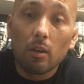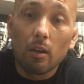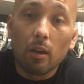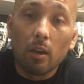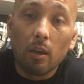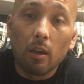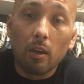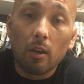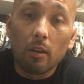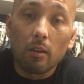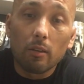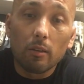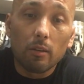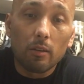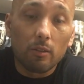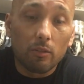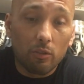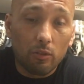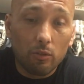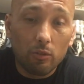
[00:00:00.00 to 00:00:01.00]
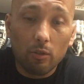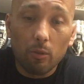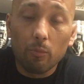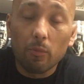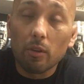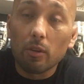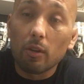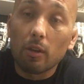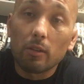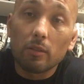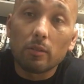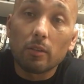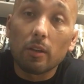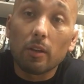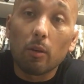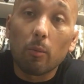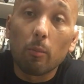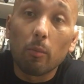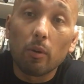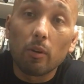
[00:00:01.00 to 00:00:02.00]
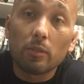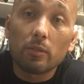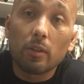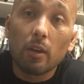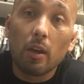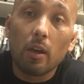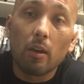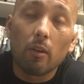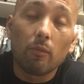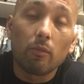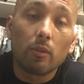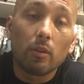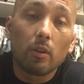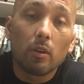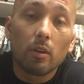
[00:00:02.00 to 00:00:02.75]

and it's just something that's like a must have.